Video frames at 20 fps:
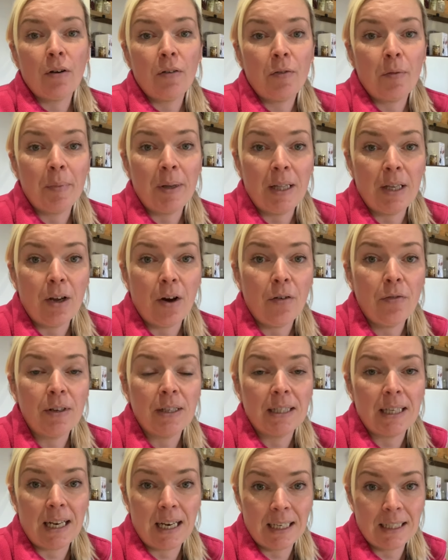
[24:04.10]
if I'm in the
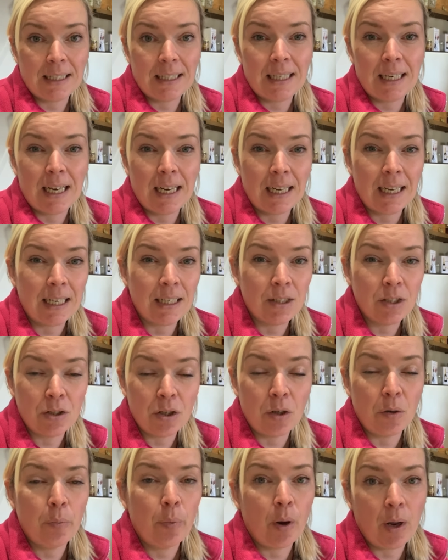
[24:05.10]
office I like to take in
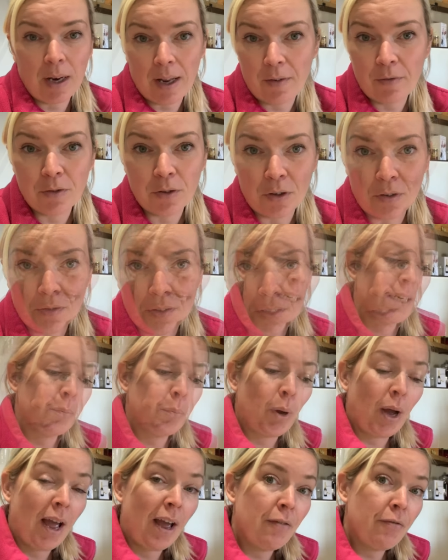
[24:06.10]
soup or leftovers
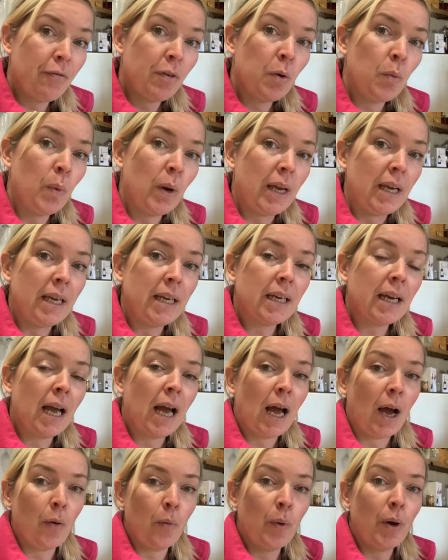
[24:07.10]
but every week
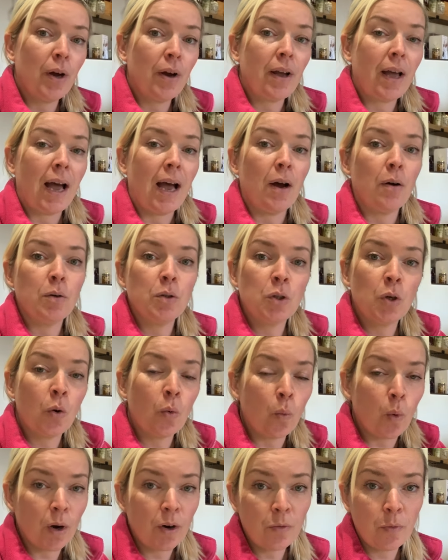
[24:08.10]
I work out
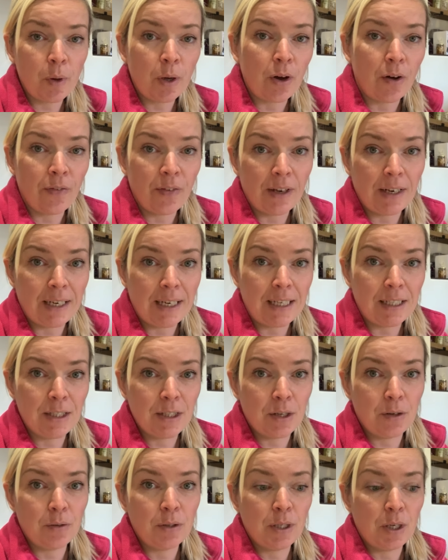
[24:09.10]
what have we got that needs
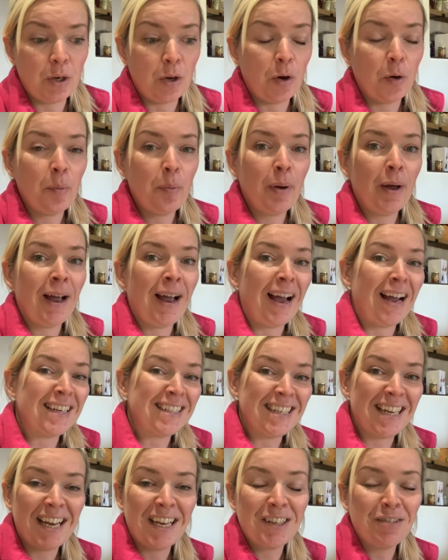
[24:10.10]
using up I
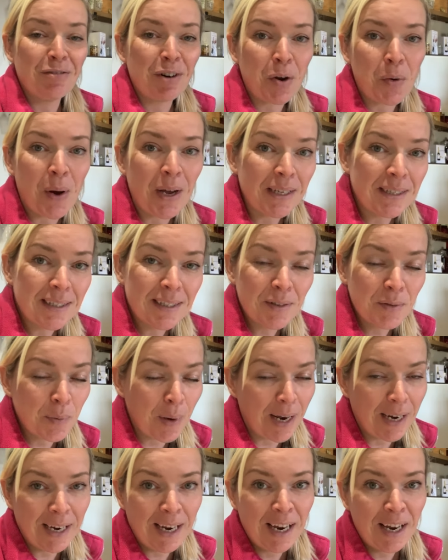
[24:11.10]
take requests
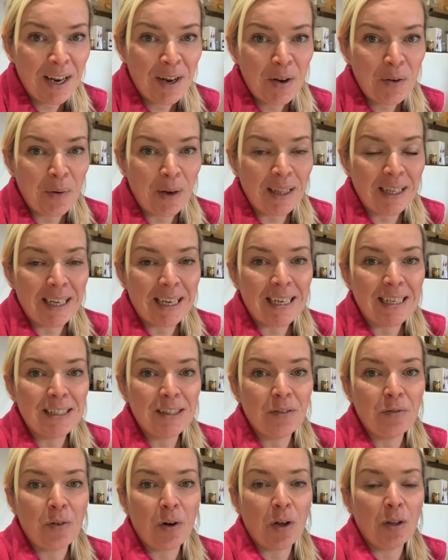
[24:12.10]
when when the kids
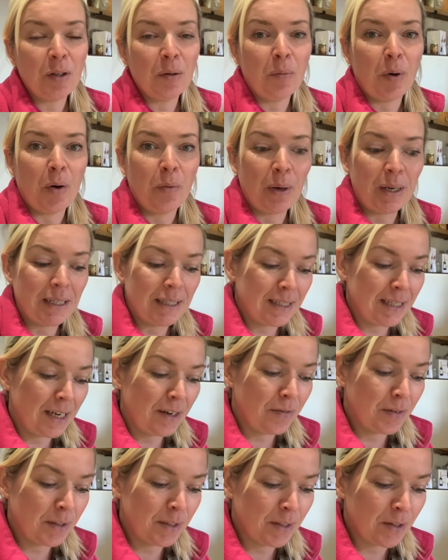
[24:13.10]
have got them or when
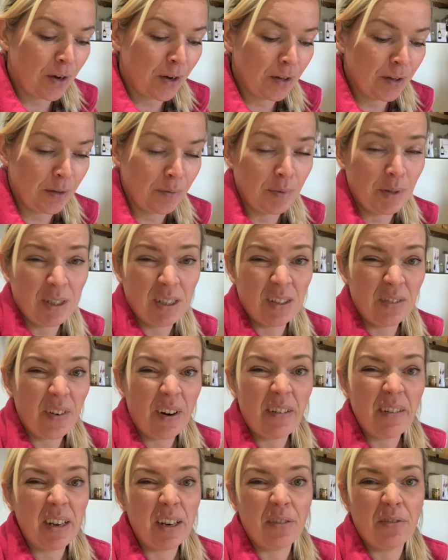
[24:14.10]
Stephen's got them which is
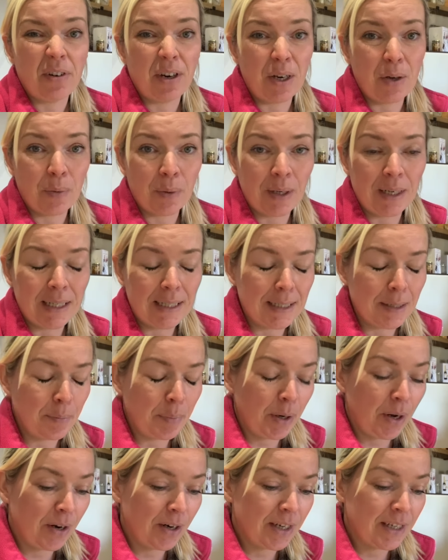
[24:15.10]
very infrequently to
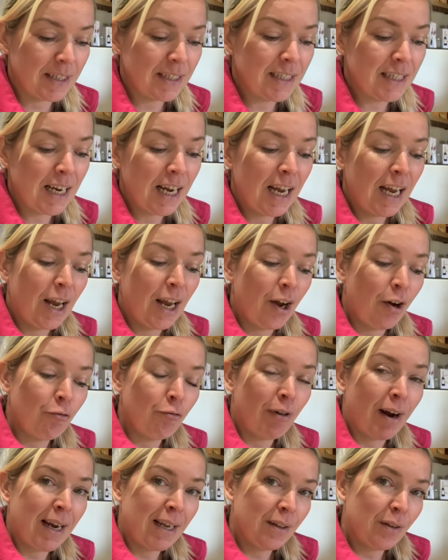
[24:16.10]
be honest
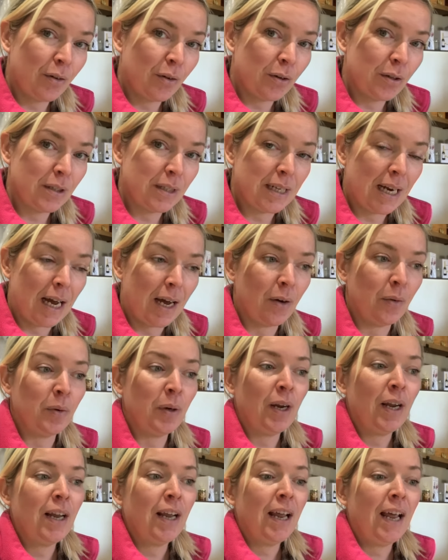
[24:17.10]
write those down
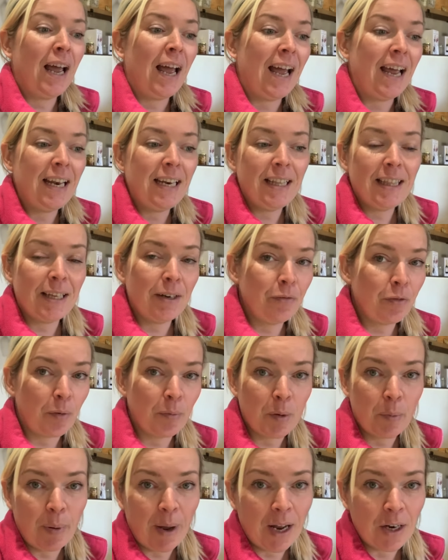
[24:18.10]
anything from
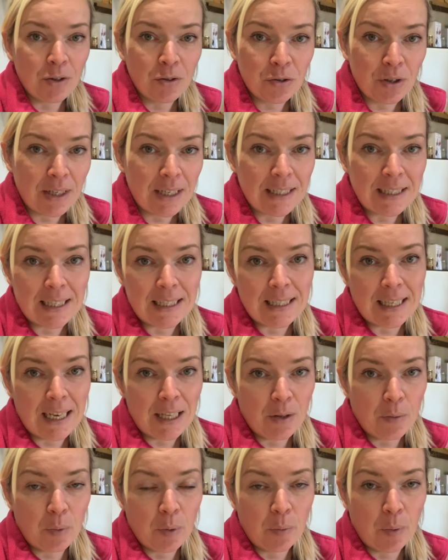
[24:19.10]
the pantry, as I say,
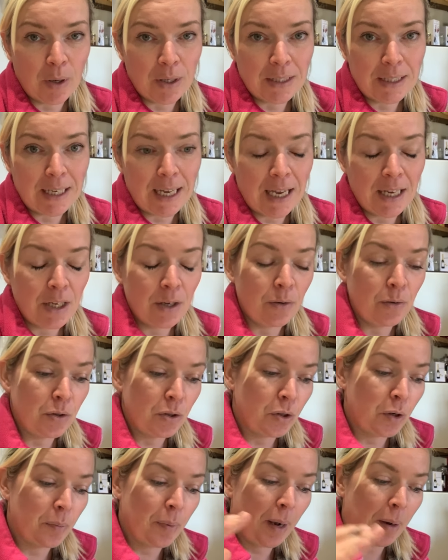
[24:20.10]
that we want to get
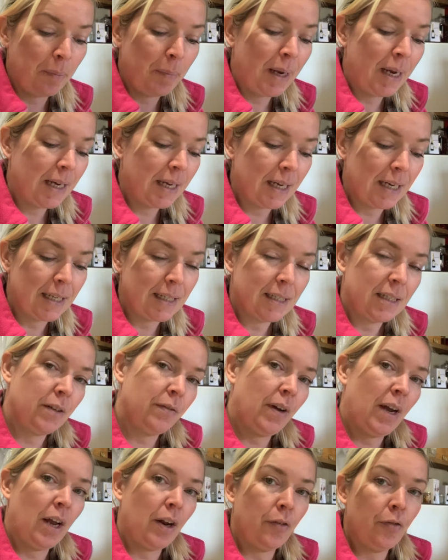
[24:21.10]
used up, I'll make a list of
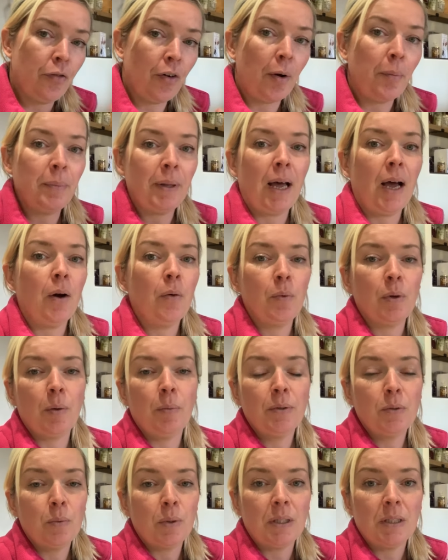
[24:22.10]
it. And from that,
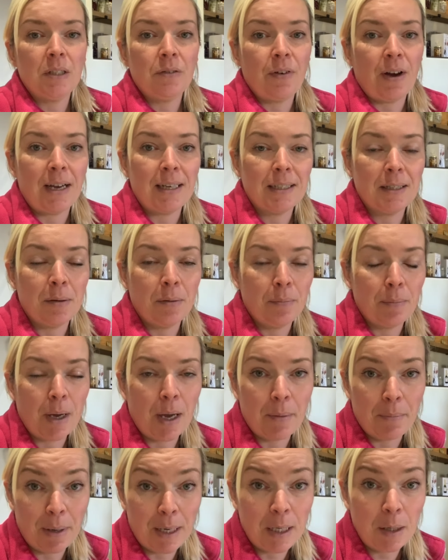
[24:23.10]
we'll, we'll devise a,
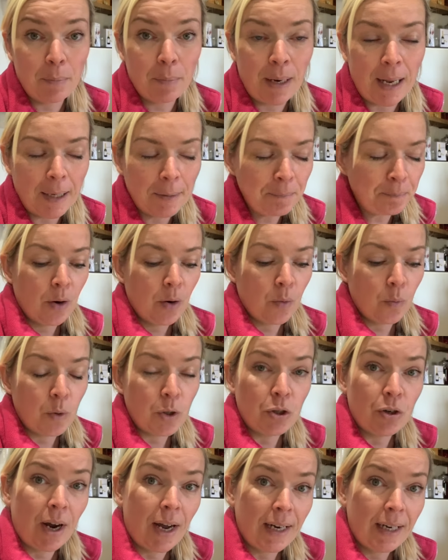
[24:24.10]
a meal plan we
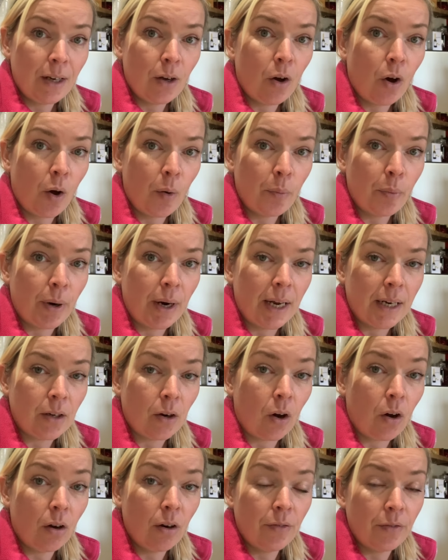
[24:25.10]
try and incorporate
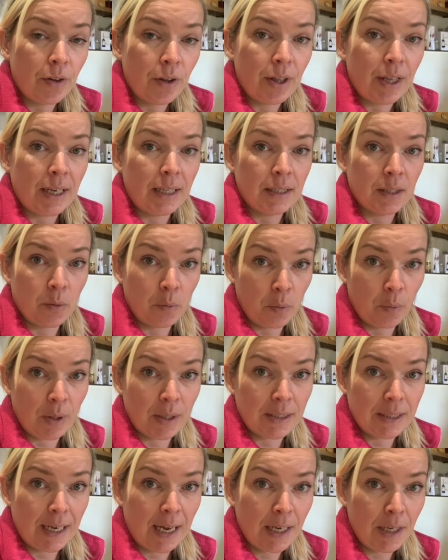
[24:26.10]
all of the things that we
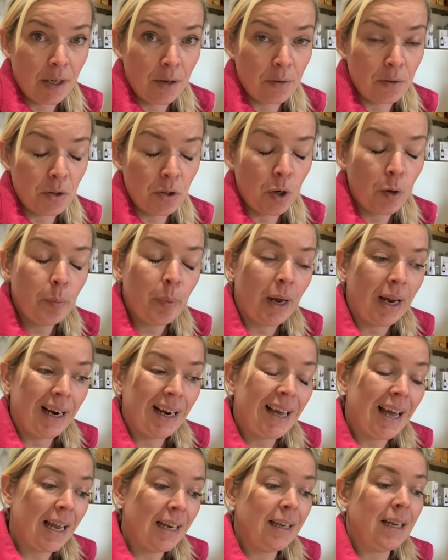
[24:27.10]
want to get used up. And
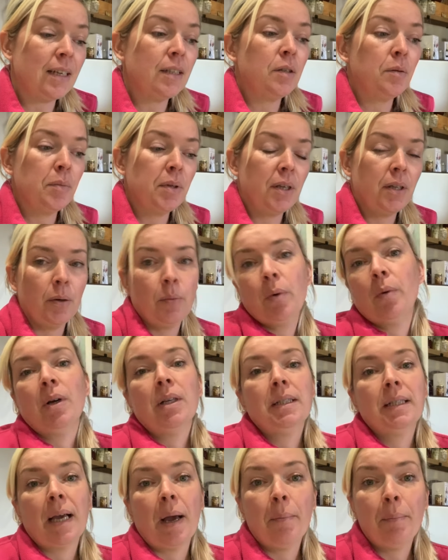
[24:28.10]
again, that's something that we
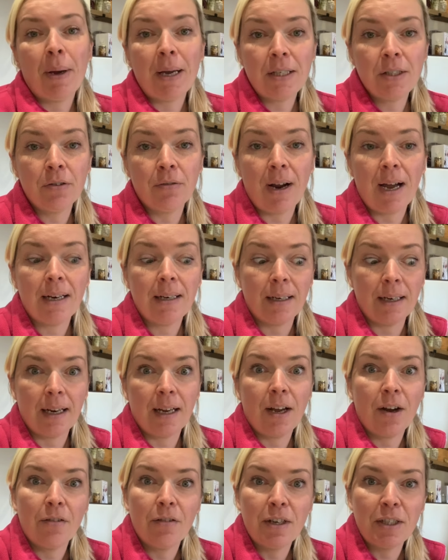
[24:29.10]
want to get better at and
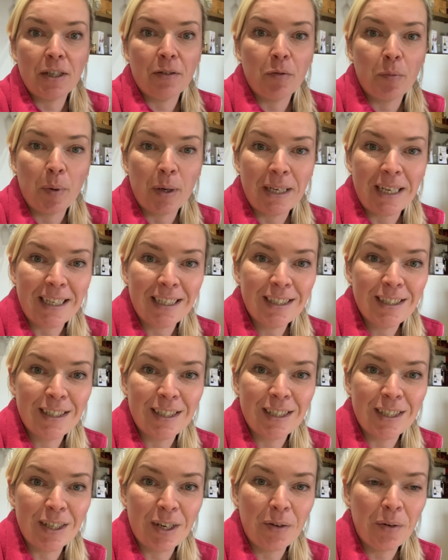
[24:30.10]
encourage everybody else
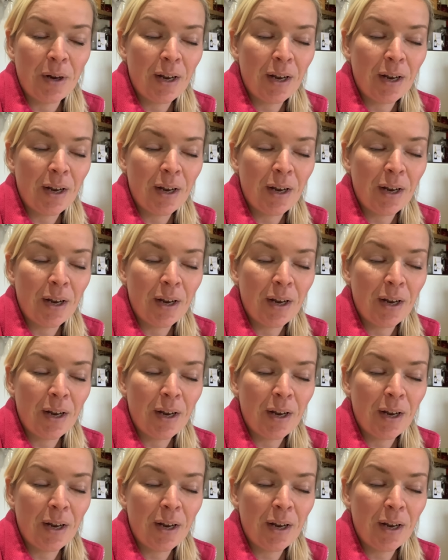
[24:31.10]
to do